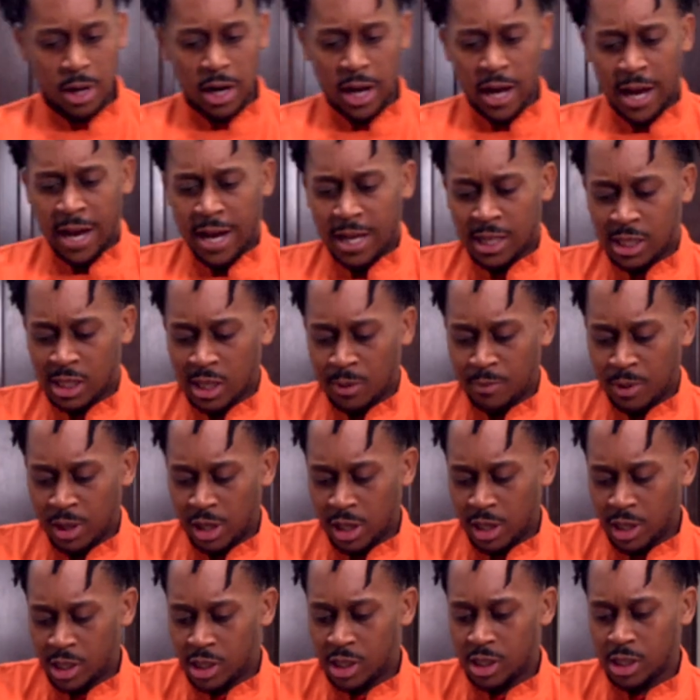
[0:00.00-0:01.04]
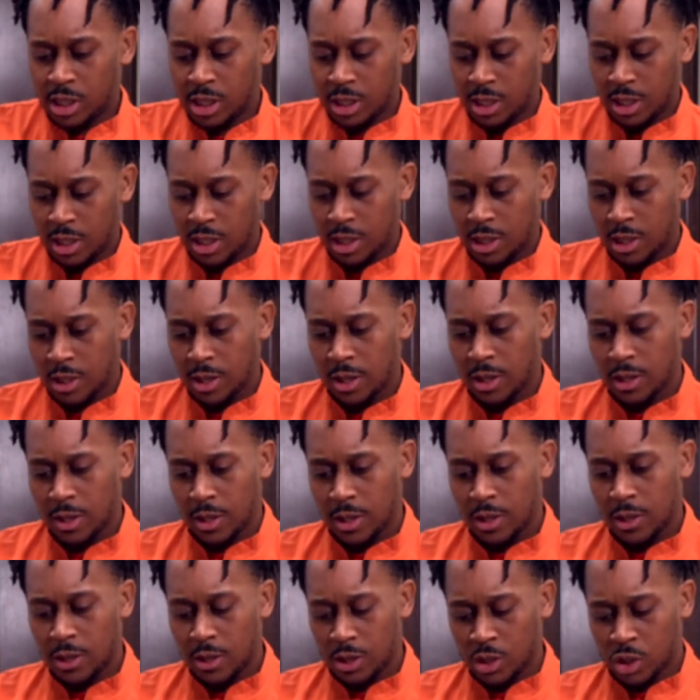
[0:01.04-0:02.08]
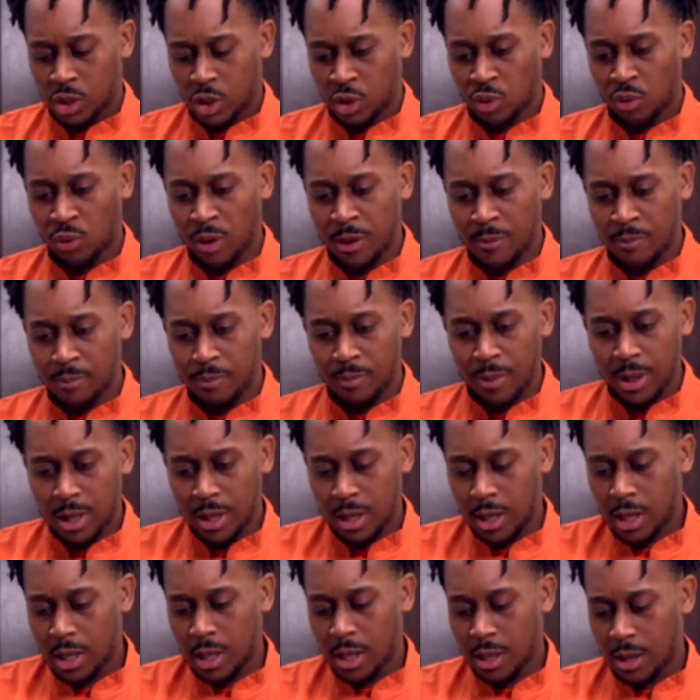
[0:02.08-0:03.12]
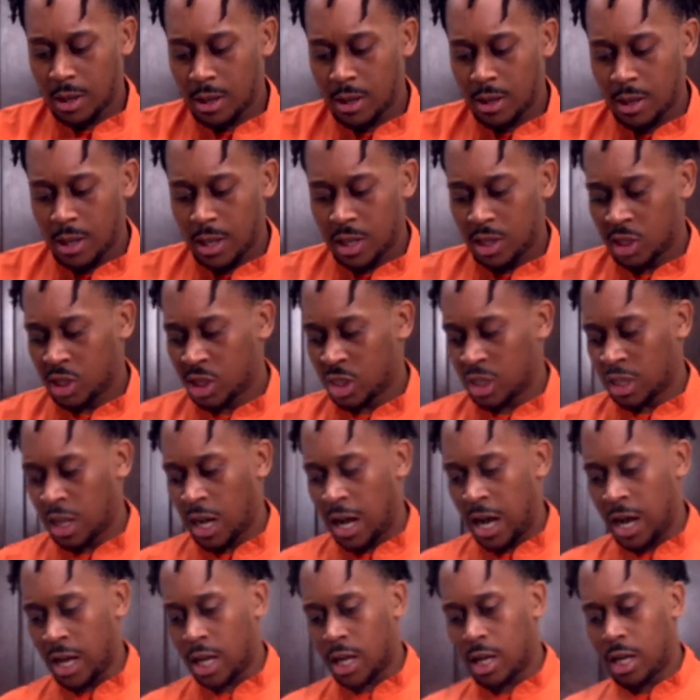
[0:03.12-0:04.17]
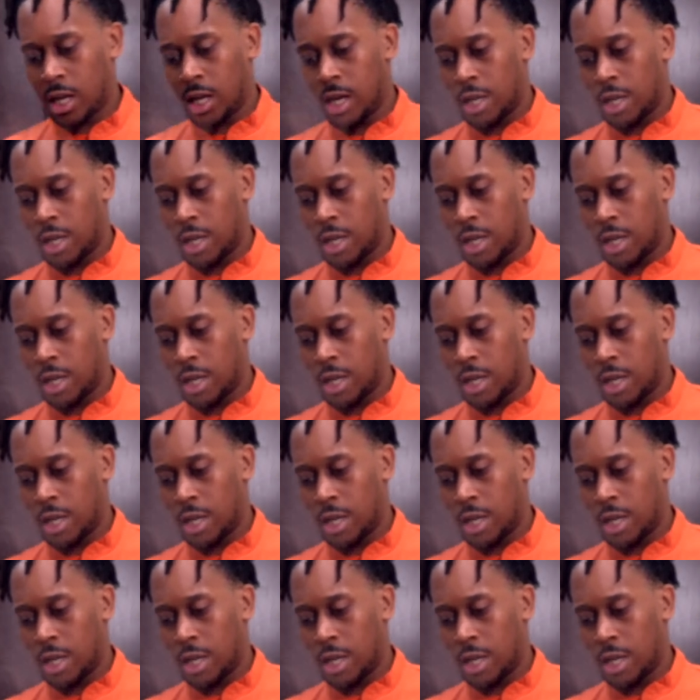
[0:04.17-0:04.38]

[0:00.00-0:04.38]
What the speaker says: I'm gonna add some of this shrimp stock